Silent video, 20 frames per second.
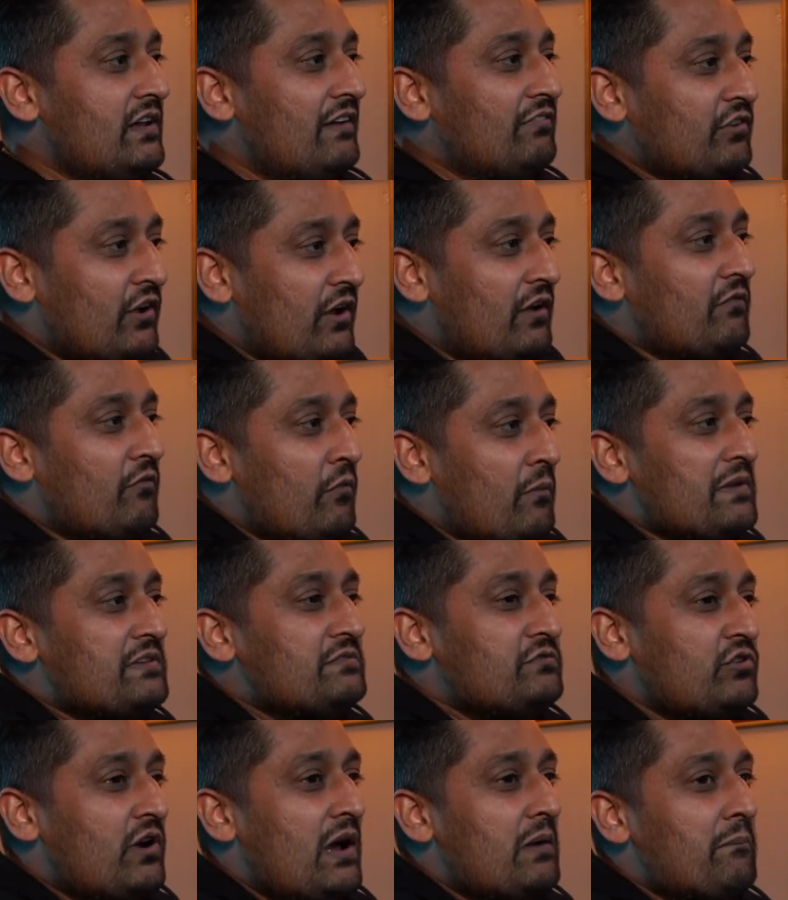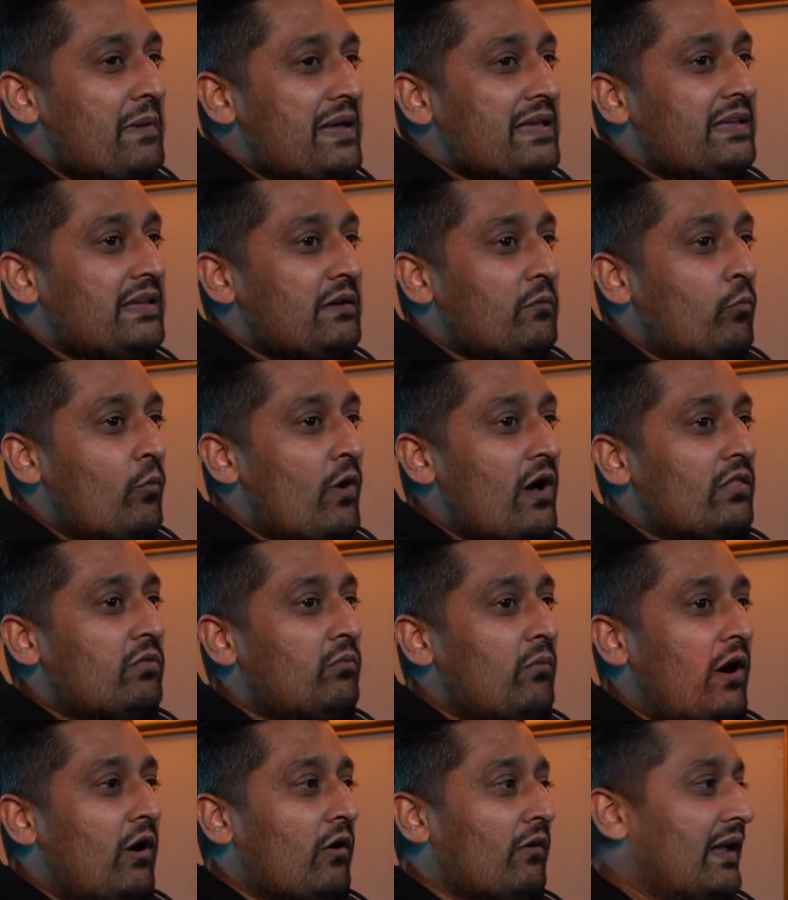have to kind of almost try and make it
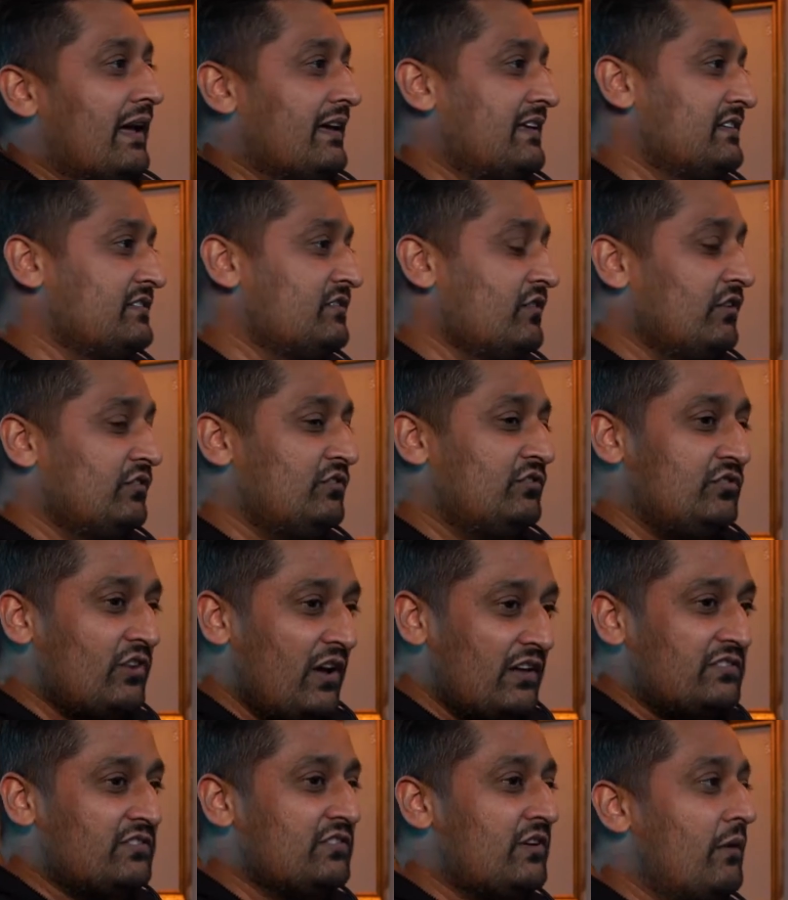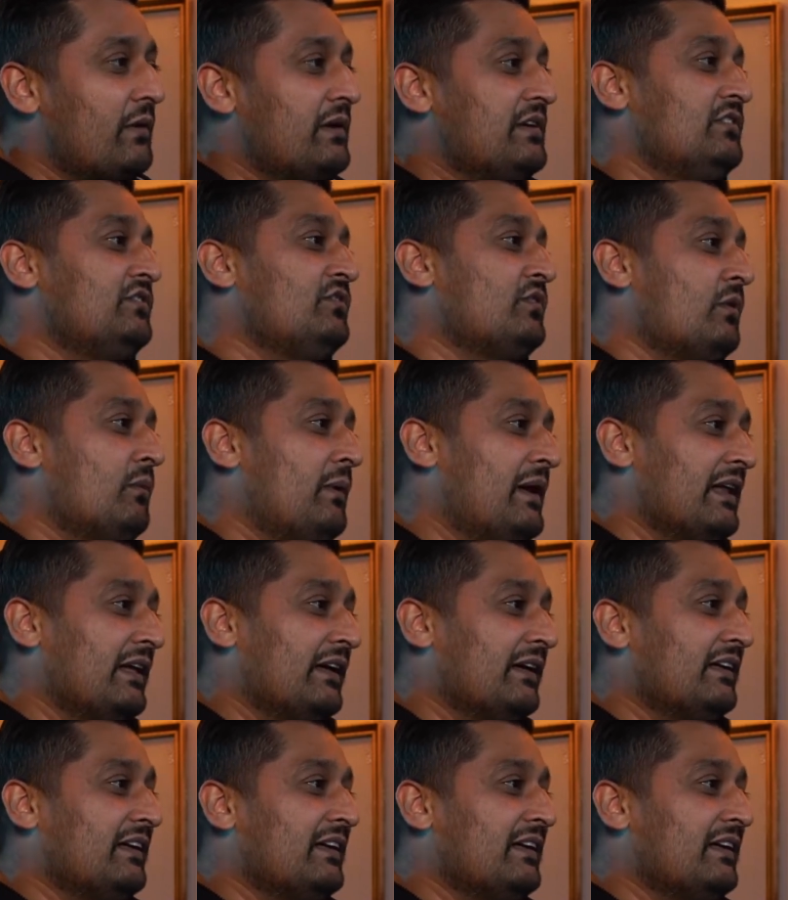worthwhile. Like, it's not just going to a wedding.